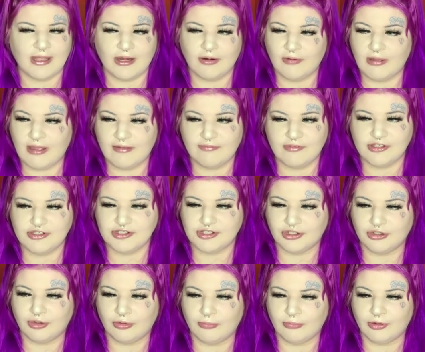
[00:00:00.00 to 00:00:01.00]
I don't have that
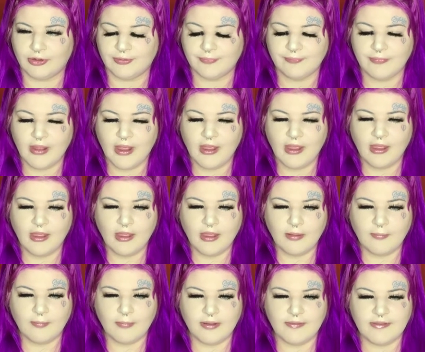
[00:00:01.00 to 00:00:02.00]
shit no more.
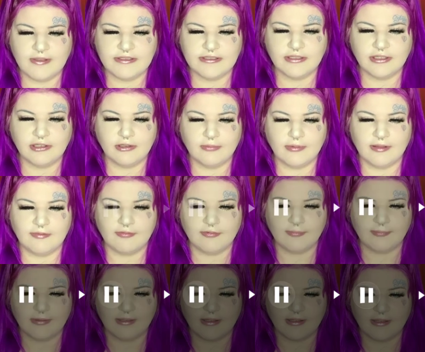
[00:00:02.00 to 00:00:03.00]
But they took it away
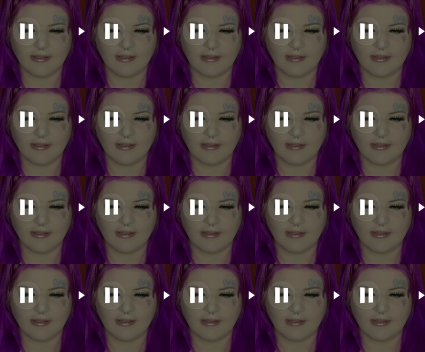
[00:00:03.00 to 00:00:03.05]
from me.